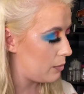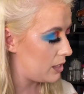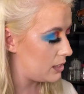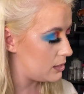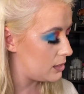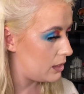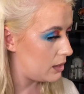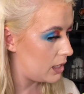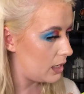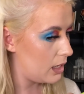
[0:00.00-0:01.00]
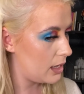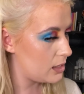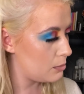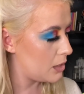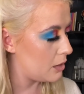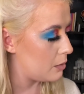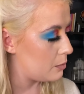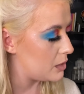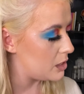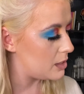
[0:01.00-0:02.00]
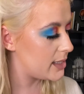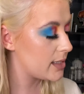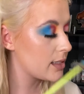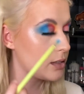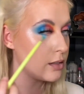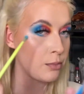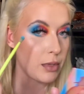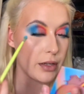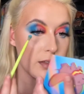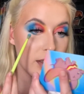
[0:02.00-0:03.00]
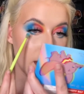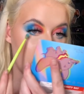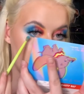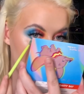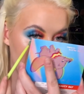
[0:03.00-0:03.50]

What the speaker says: into the lighter blue, which is Dumbo's Sky.